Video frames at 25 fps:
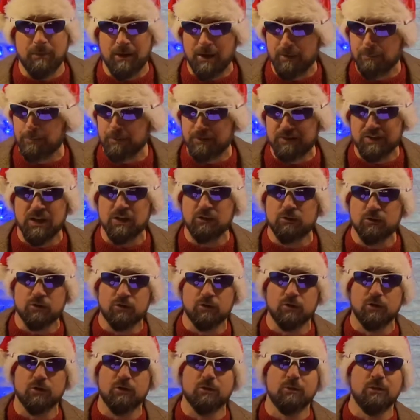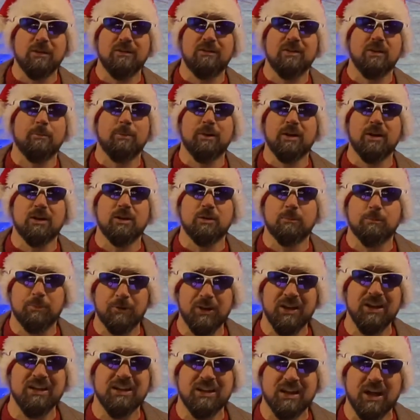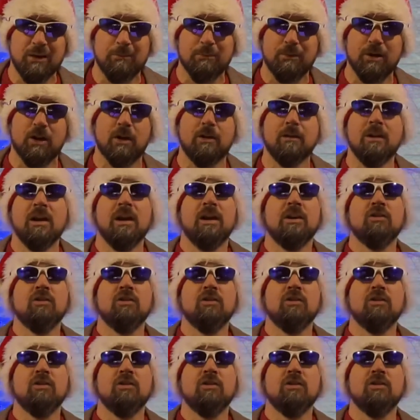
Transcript: and potential surgeries have been a complete nightmare.